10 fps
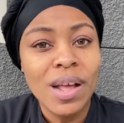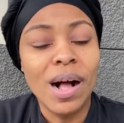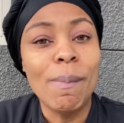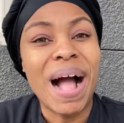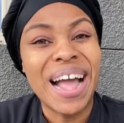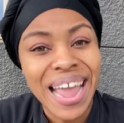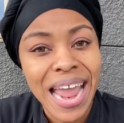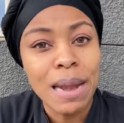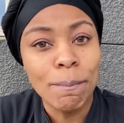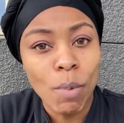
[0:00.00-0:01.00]

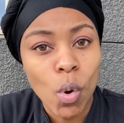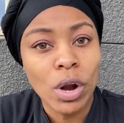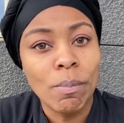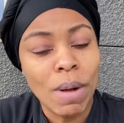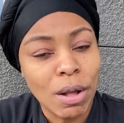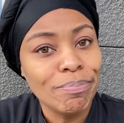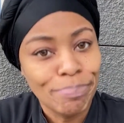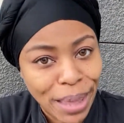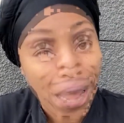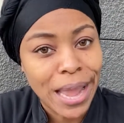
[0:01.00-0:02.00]
on my
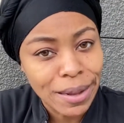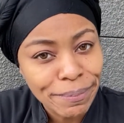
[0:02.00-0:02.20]
bed.